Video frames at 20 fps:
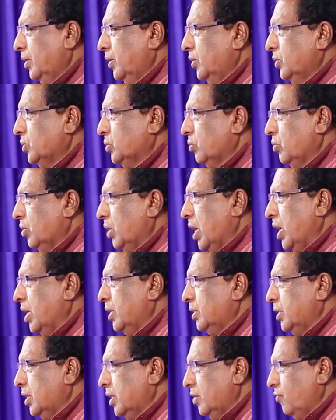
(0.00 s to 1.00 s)
So
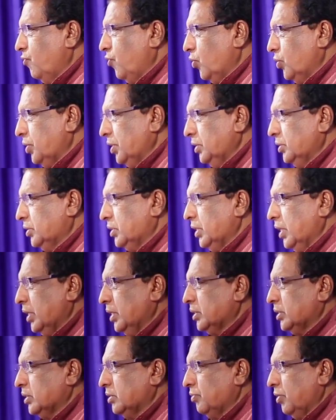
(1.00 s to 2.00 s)
140
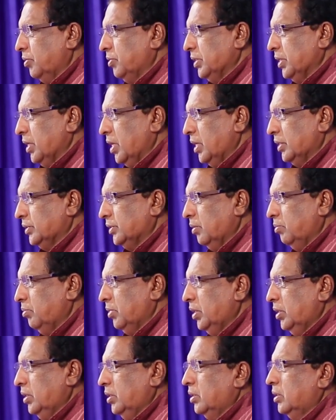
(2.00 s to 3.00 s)
states from the General
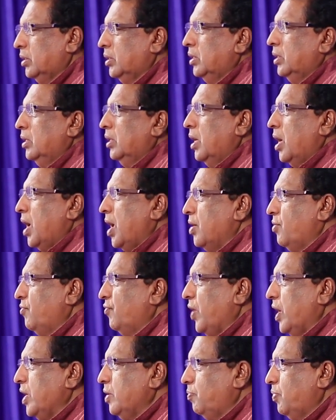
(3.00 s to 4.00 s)
Assembly and
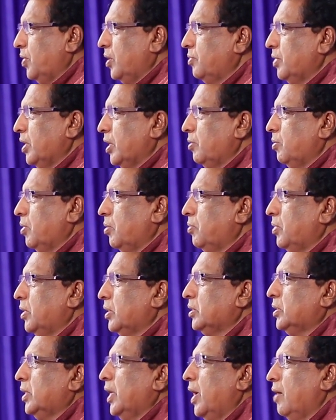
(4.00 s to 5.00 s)
five permanent
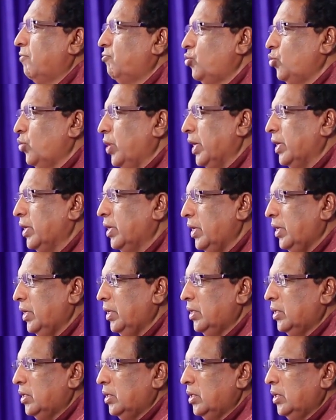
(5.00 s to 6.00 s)
members, they have to
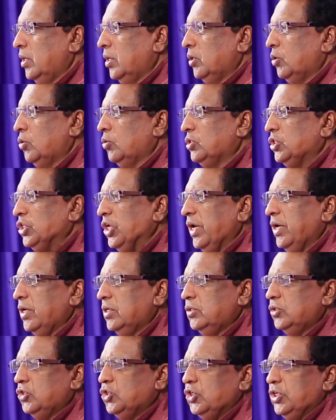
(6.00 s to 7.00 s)
agree to
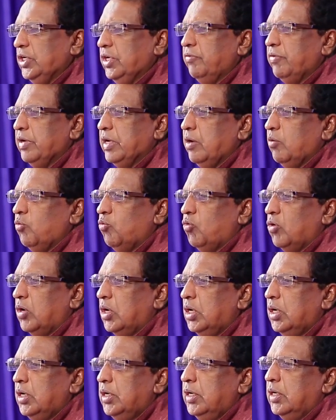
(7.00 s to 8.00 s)
change even a
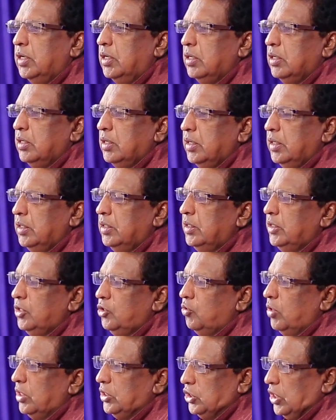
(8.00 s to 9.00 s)
word in the
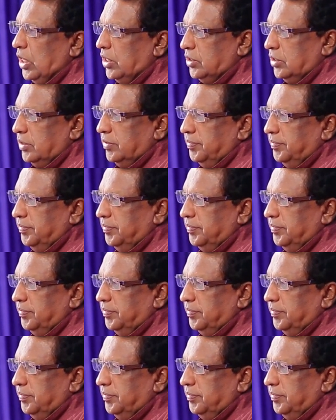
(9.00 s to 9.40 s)
UN Charter.